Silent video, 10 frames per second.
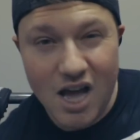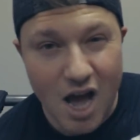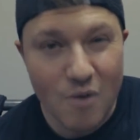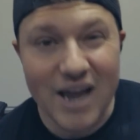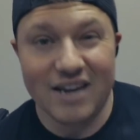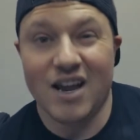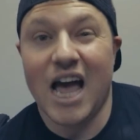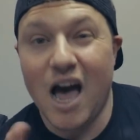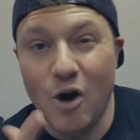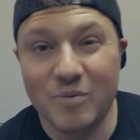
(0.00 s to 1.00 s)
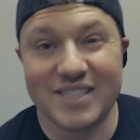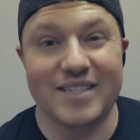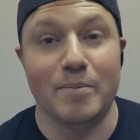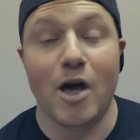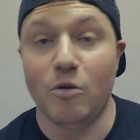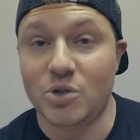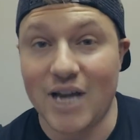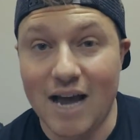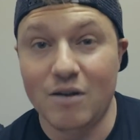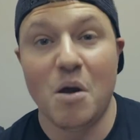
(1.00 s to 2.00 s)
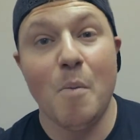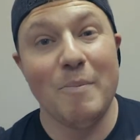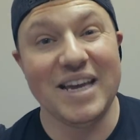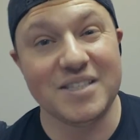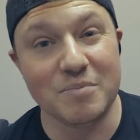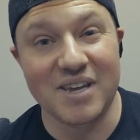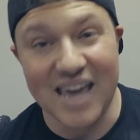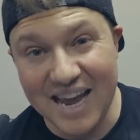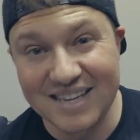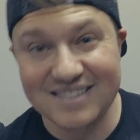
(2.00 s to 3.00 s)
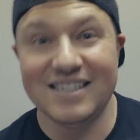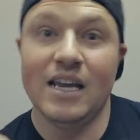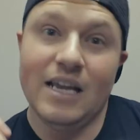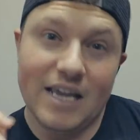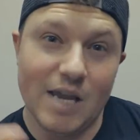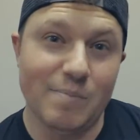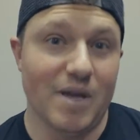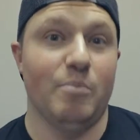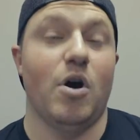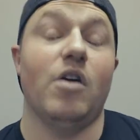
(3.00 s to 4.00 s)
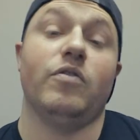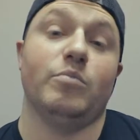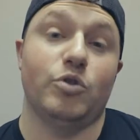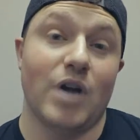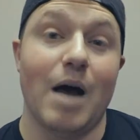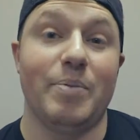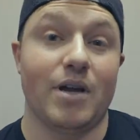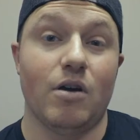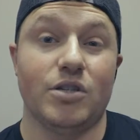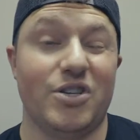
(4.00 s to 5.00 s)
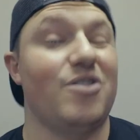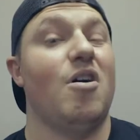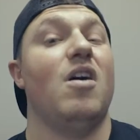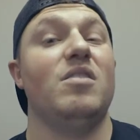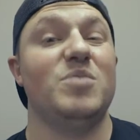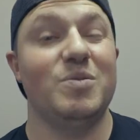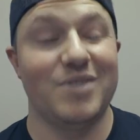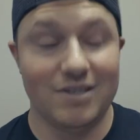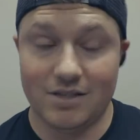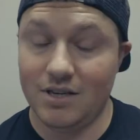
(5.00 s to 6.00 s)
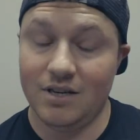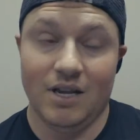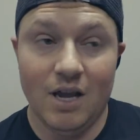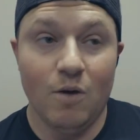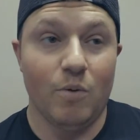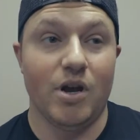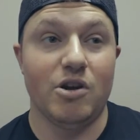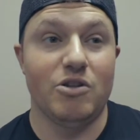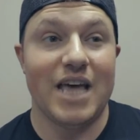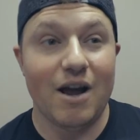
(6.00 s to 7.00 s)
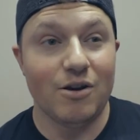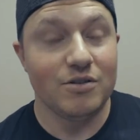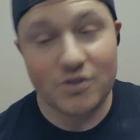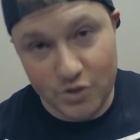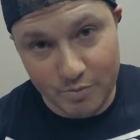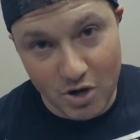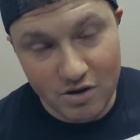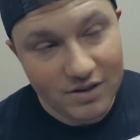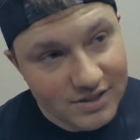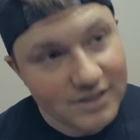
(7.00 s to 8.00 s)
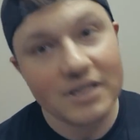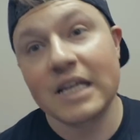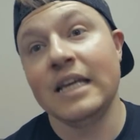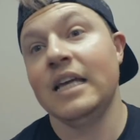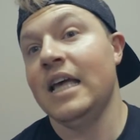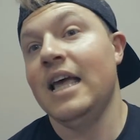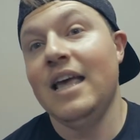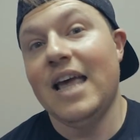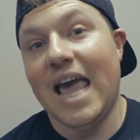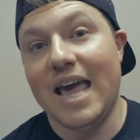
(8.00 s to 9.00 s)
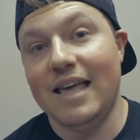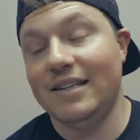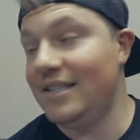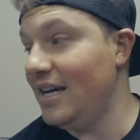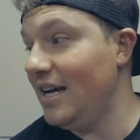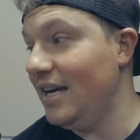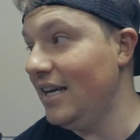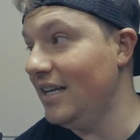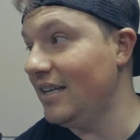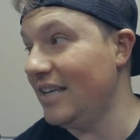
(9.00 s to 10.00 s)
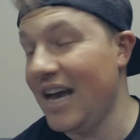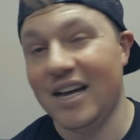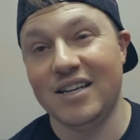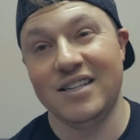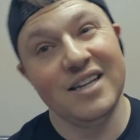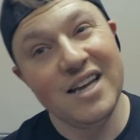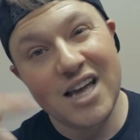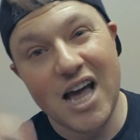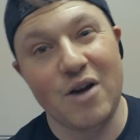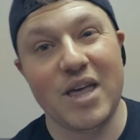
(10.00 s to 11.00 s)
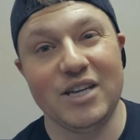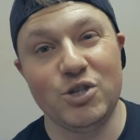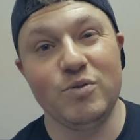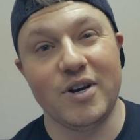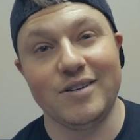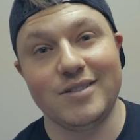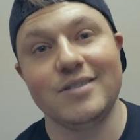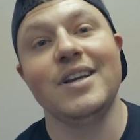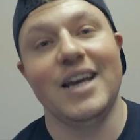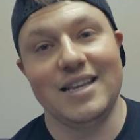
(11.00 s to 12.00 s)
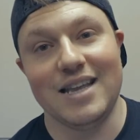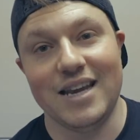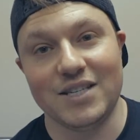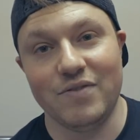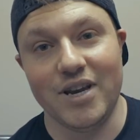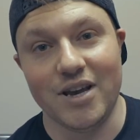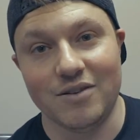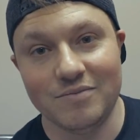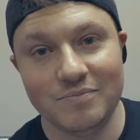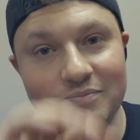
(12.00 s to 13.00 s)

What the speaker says: All right, I hope this tip helps you out. Make some gains. Keep that bar from dropping onto your arms because we all know that hurts Jamal. And yeah, I'll catch you nerds in the next video.